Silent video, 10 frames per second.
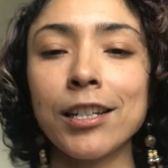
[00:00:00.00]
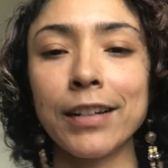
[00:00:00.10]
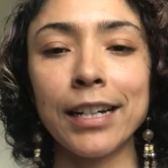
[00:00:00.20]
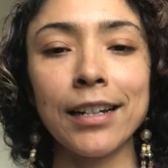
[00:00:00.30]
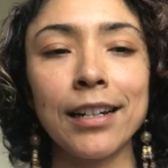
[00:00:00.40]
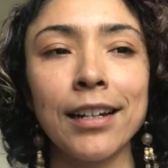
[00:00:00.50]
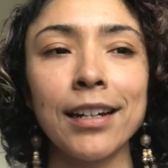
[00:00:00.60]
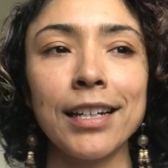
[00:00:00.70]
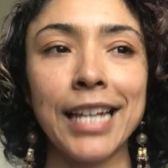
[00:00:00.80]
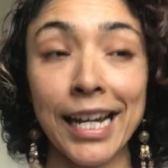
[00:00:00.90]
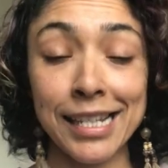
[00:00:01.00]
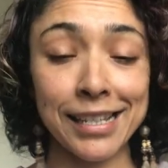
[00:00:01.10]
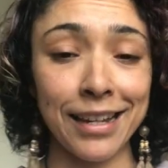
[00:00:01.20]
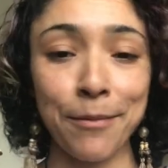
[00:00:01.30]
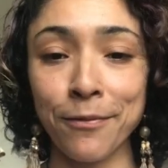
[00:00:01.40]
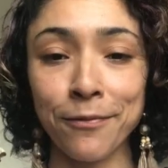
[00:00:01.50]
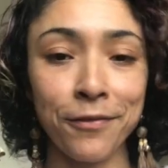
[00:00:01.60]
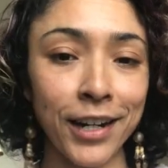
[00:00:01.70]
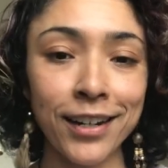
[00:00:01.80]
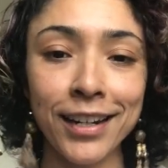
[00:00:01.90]
to it. Yes, I'm
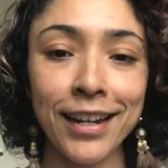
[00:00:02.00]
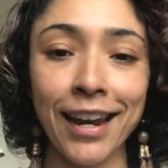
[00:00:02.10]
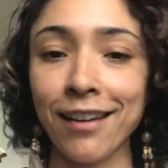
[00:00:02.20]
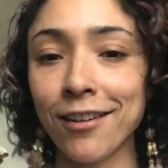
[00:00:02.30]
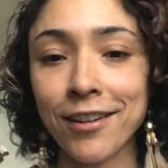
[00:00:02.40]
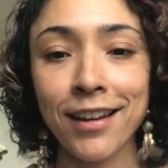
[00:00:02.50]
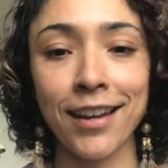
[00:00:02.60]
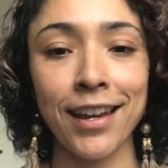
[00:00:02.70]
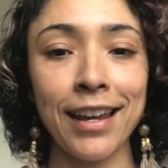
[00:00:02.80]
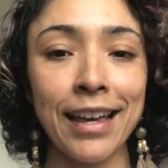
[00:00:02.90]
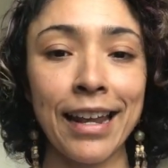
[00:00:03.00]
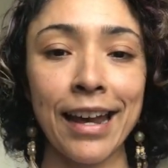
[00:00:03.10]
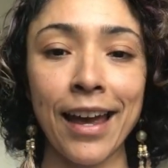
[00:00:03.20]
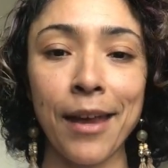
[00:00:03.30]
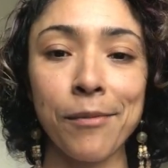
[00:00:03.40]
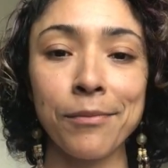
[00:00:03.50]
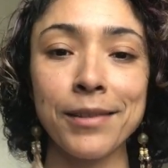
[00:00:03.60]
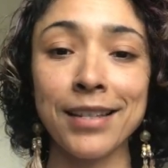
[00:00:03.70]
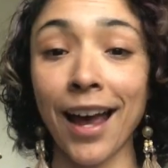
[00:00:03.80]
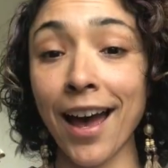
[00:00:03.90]
very angry, and I'm
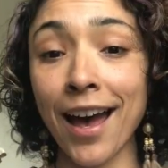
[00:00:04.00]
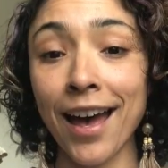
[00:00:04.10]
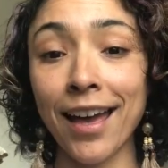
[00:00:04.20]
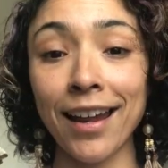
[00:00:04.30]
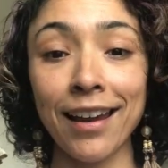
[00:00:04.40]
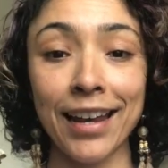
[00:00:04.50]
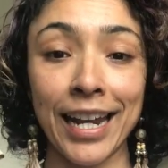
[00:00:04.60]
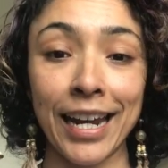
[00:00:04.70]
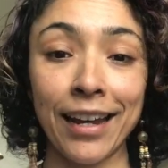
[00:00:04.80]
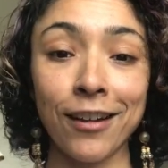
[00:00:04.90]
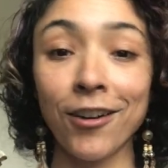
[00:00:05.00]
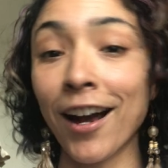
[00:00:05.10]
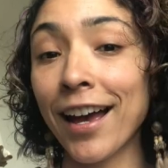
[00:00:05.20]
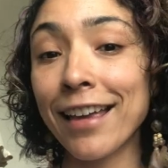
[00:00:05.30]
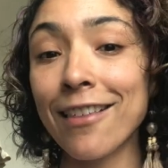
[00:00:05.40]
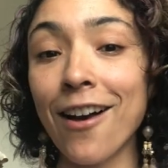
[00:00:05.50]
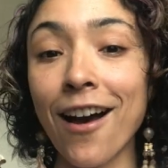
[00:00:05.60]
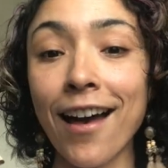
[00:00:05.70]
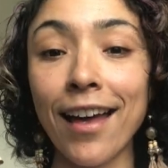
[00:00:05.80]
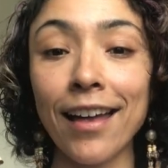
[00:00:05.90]
sad, and I cry a
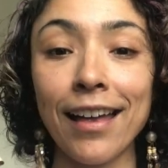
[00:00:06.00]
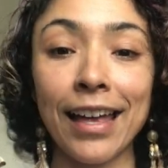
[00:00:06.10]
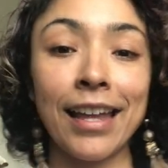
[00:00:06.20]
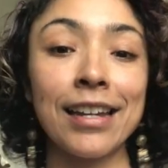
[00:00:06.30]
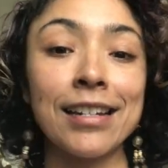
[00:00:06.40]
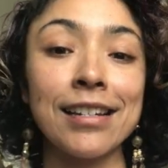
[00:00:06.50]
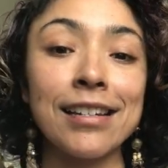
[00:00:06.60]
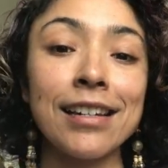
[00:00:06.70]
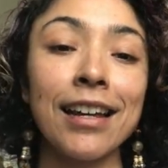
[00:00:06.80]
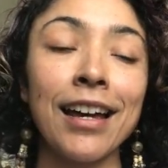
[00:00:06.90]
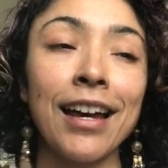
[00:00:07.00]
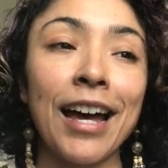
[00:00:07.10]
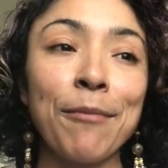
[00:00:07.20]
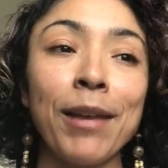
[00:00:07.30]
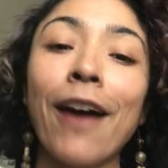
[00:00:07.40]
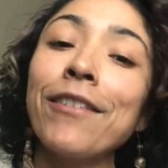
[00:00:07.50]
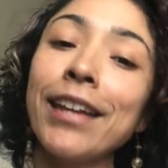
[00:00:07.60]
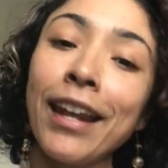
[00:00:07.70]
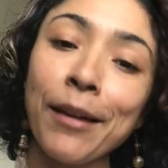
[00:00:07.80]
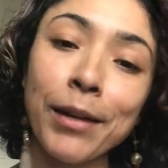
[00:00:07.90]
lot, and I'm
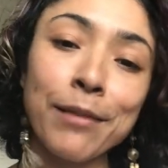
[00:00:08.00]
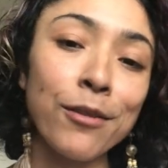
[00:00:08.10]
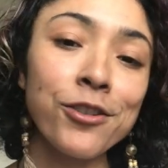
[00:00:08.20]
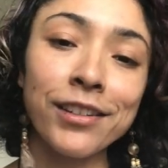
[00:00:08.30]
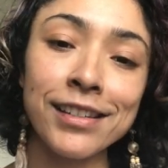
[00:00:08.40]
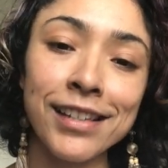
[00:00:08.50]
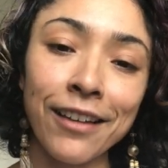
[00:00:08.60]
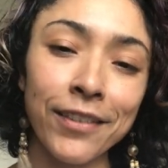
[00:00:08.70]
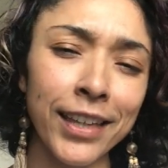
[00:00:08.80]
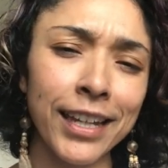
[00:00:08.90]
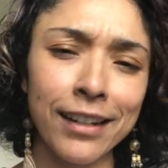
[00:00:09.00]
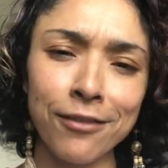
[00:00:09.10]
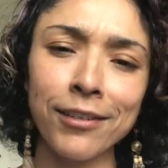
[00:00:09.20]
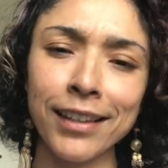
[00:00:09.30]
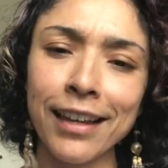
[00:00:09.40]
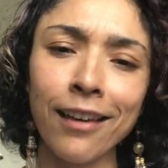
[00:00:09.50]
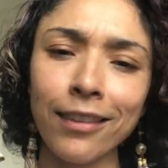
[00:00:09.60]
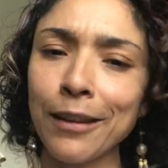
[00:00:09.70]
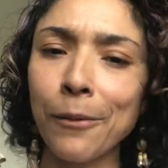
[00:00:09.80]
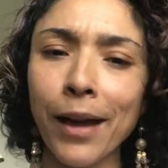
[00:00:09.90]
navigating my emotions, I feel like, in a really
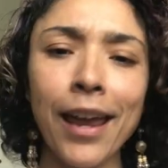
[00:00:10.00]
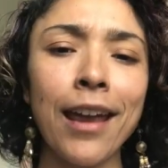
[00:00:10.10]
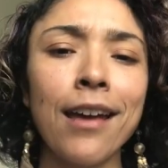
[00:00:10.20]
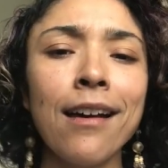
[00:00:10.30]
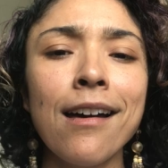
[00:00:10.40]
healthy way.